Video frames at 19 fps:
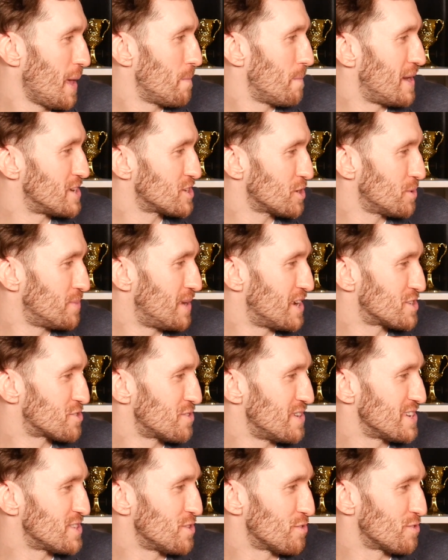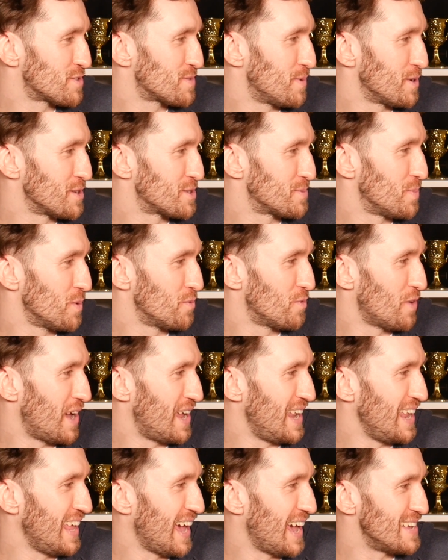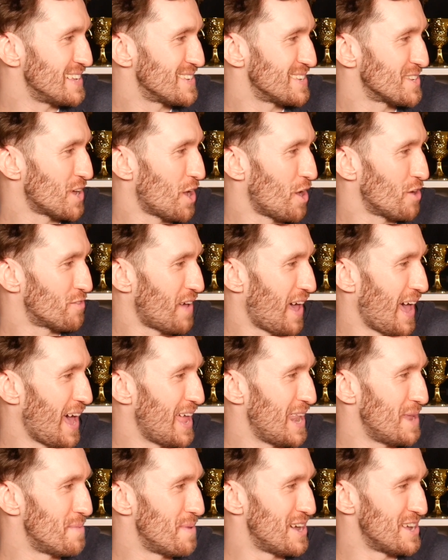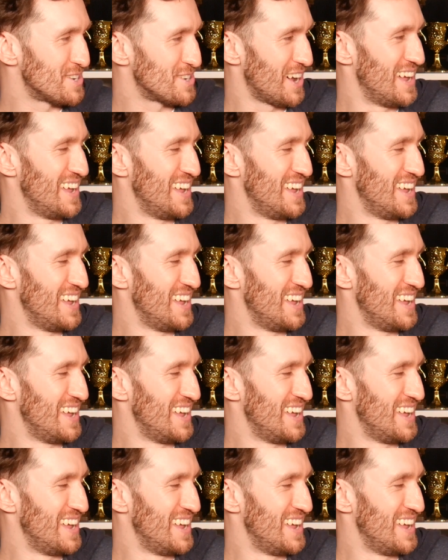Magical menagerie is not responsible for any cases of animagi.